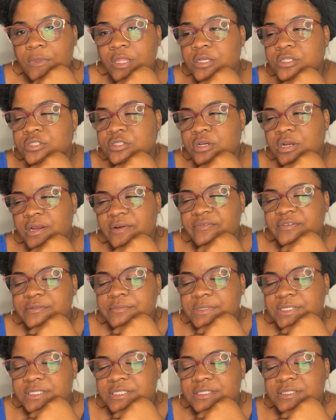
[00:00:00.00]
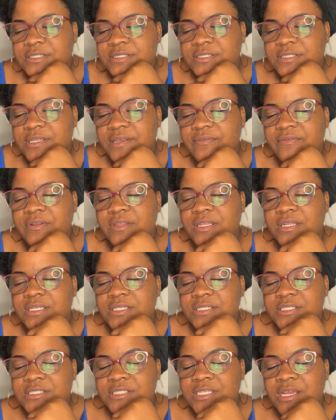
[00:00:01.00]
Sorry for me sniffling
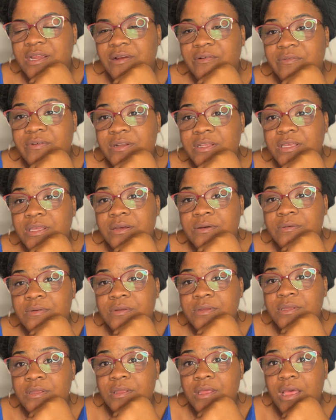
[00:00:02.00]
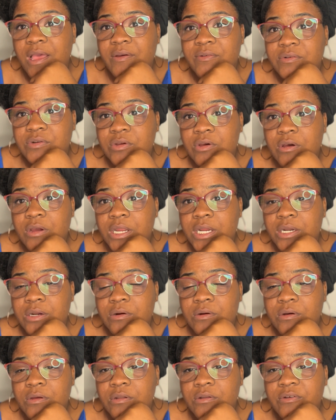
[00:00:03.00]
this entire video. I have dog hair
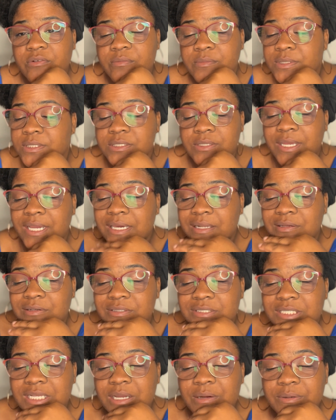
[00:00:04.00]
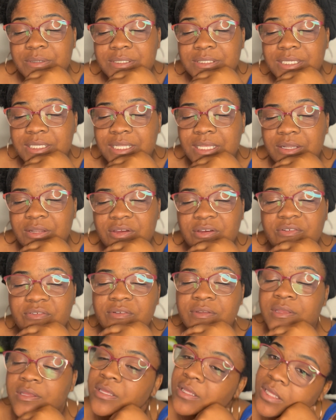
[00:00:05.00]
all over me, so I gotta go shower and take that off.
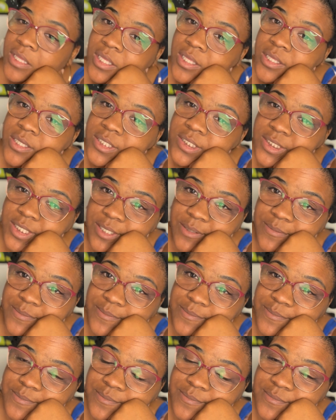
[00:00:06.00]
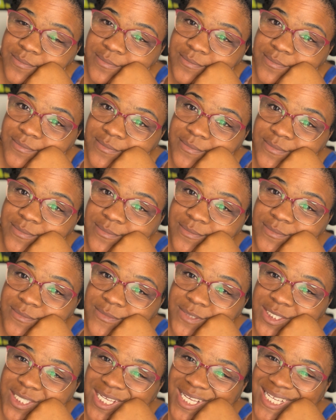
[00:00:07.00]
So,
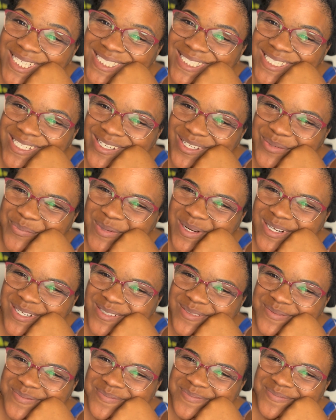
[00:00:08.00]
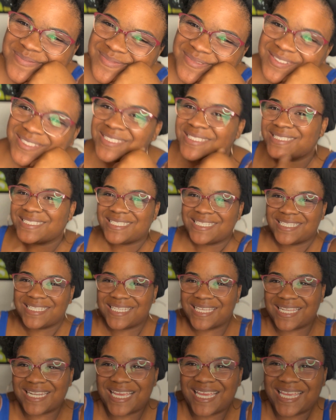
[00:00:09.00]
I'll see y'all tomorrow.
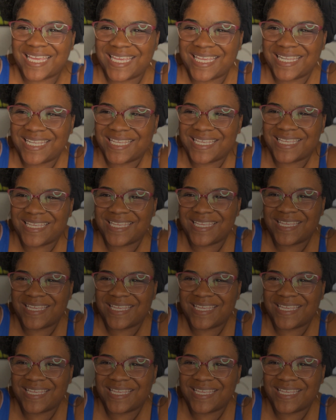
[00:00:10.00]
Good night.